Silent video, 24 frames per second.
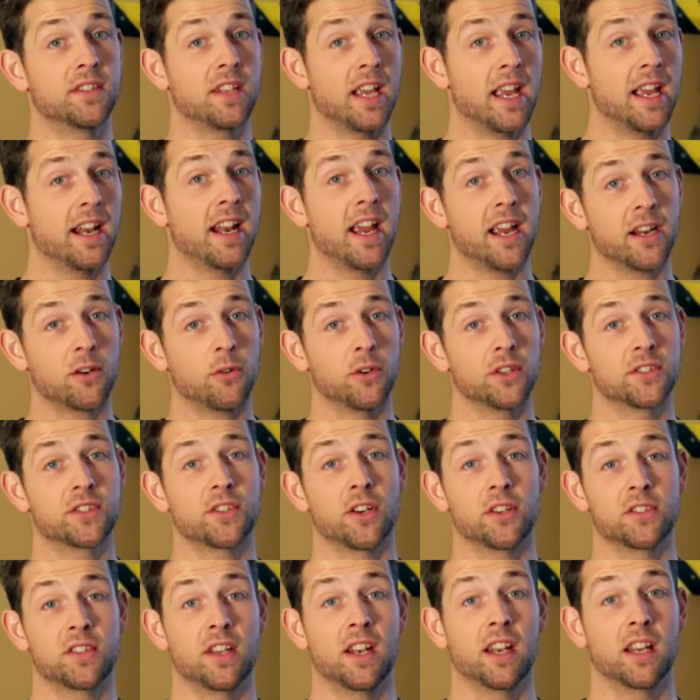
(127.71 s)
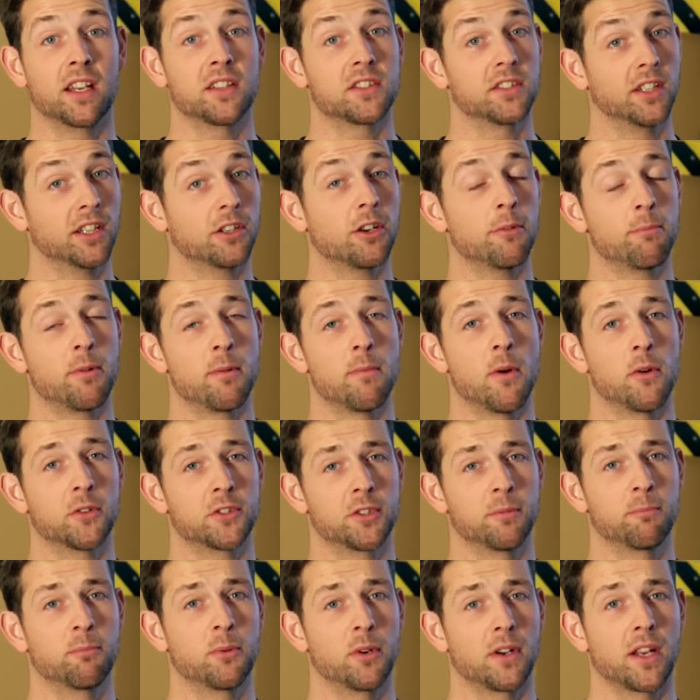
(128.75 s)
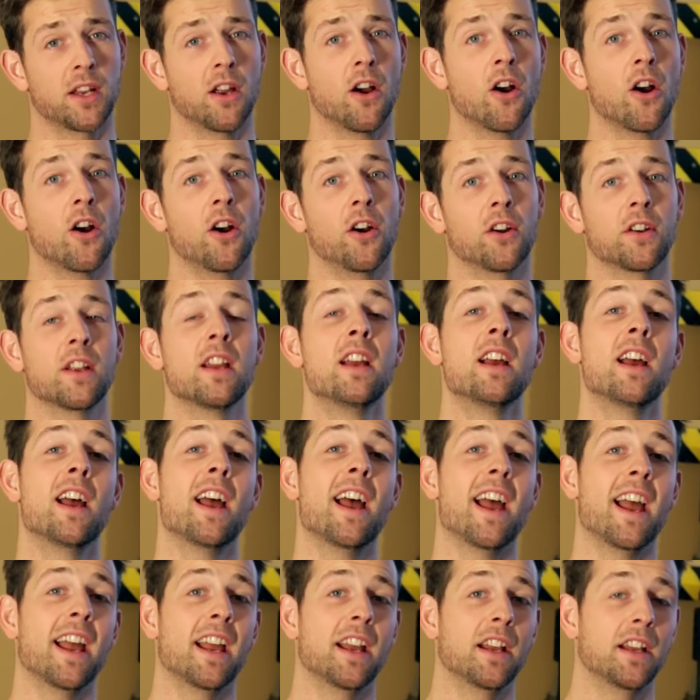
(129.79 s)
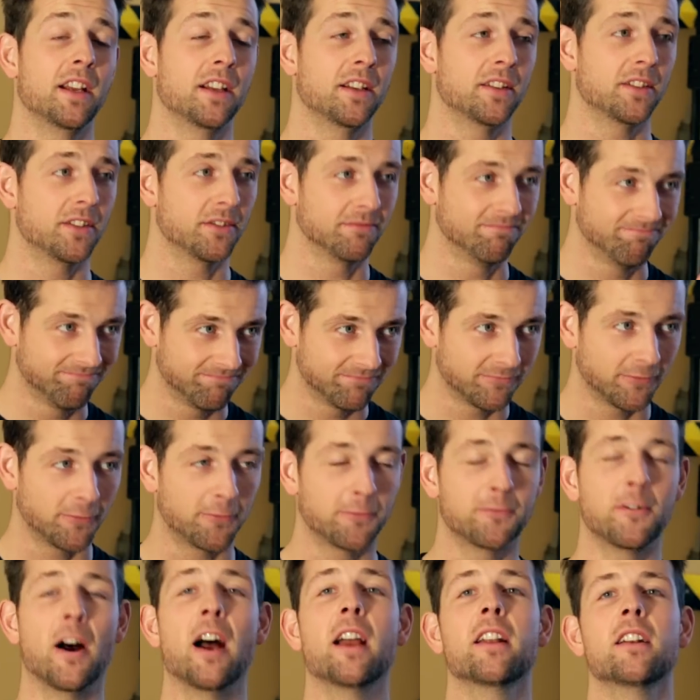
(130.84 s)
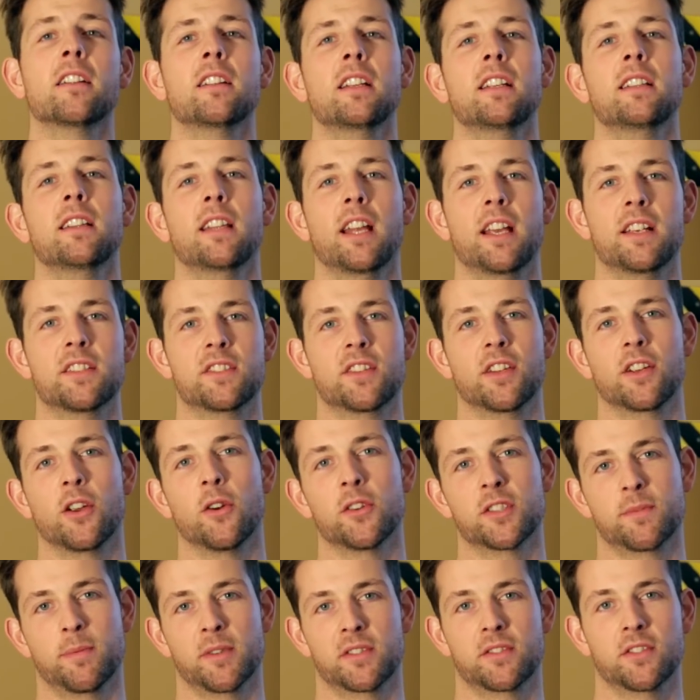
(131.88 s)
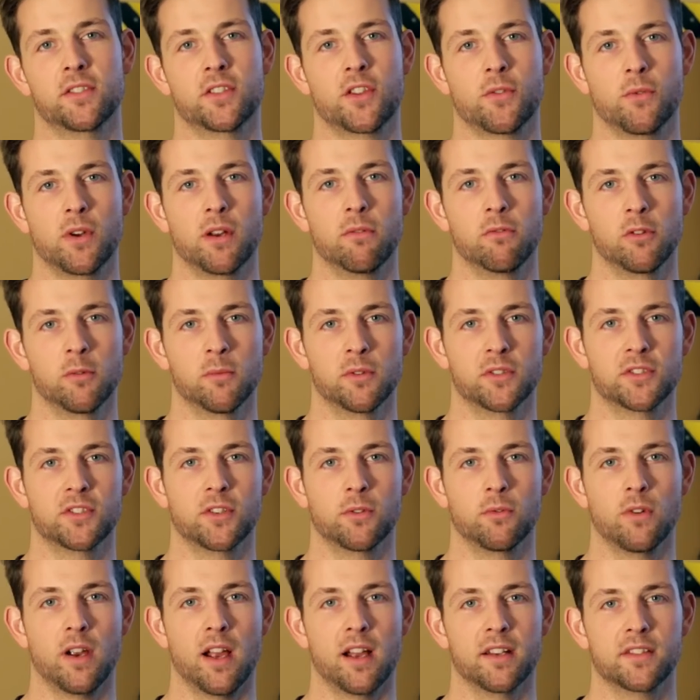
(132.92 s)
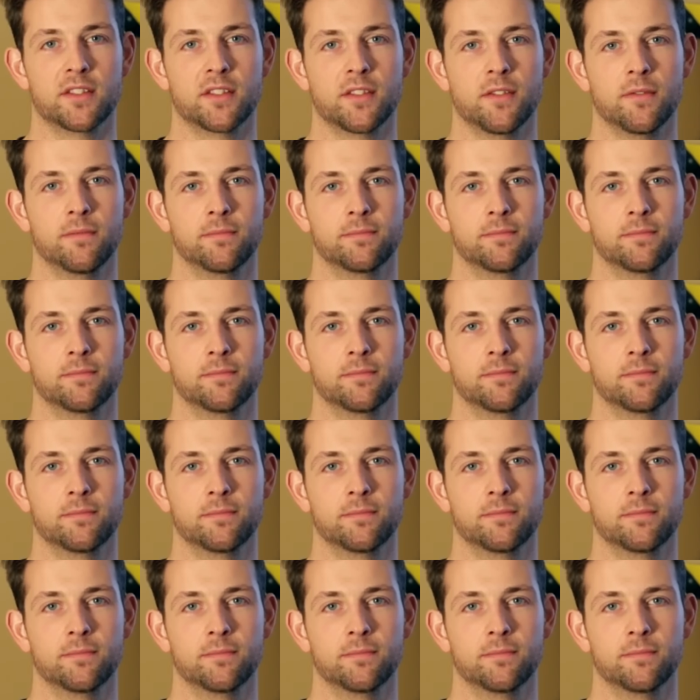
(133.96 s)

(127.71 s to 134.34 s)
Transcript: Dan Aykroyd starts hitting his liquor promotion pretty hard, and finally lays the Ghostbusters 3 rumors to rest.